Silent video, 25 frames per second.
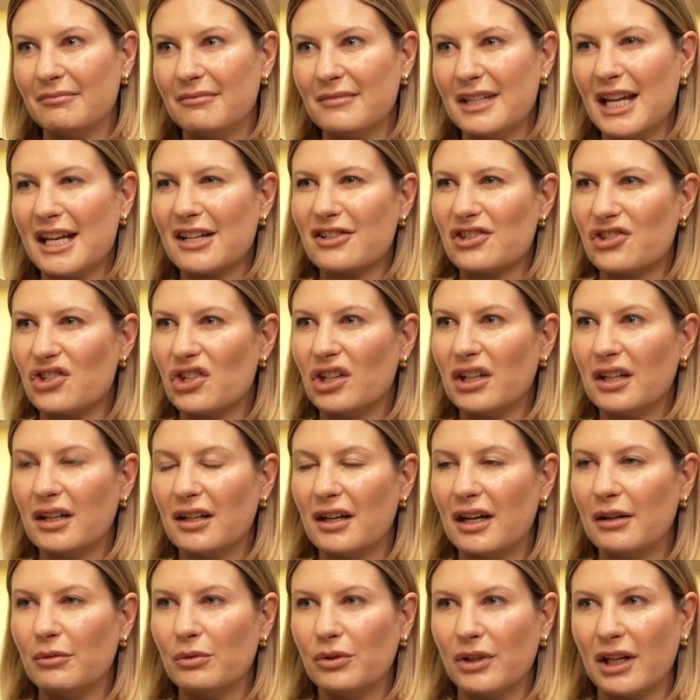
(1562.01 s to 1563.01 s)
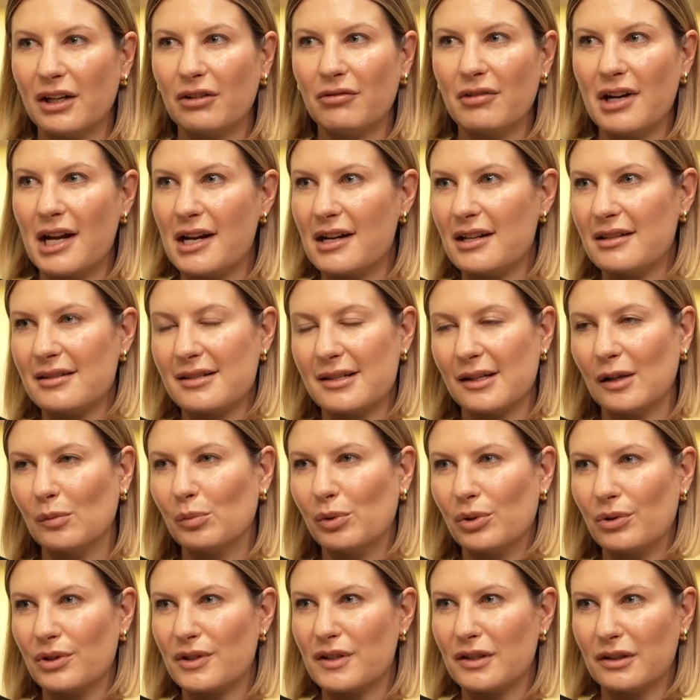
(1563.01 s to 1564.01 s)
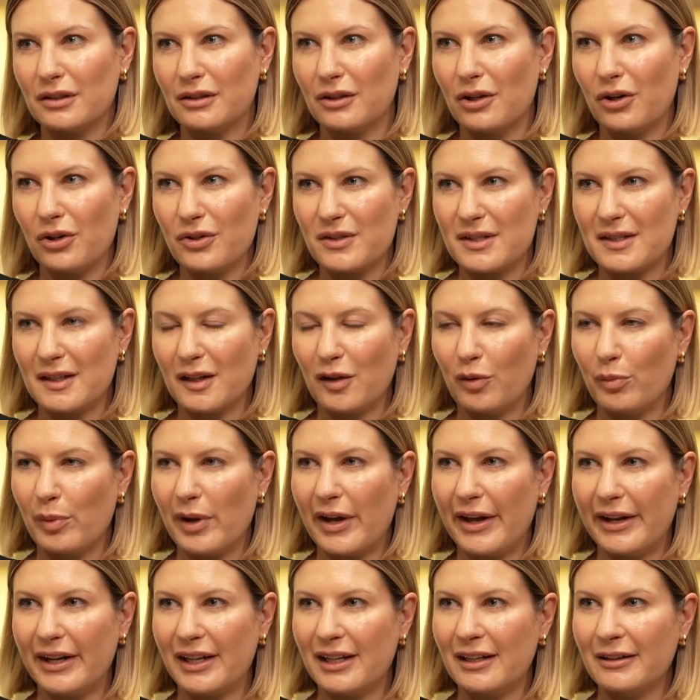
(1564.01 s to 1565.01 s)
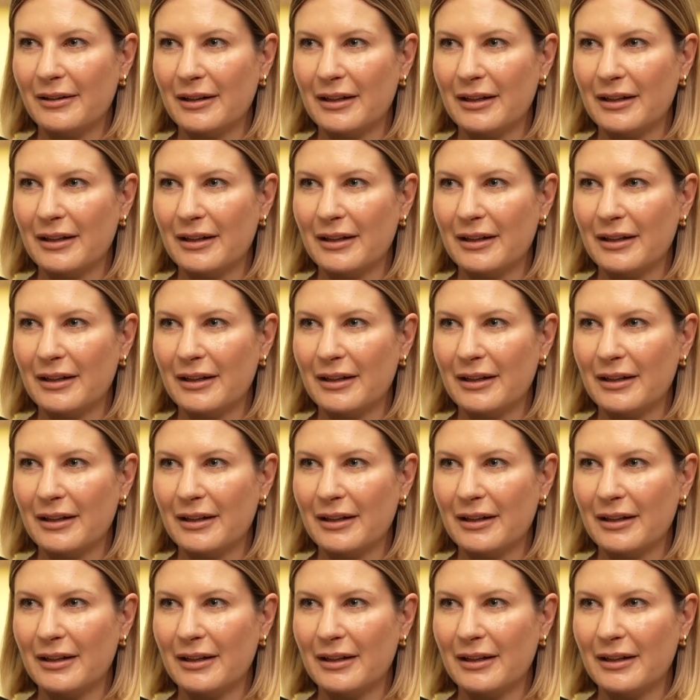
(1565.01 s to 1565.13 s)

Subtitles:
Next year I will get around in Singapore to hosting a party.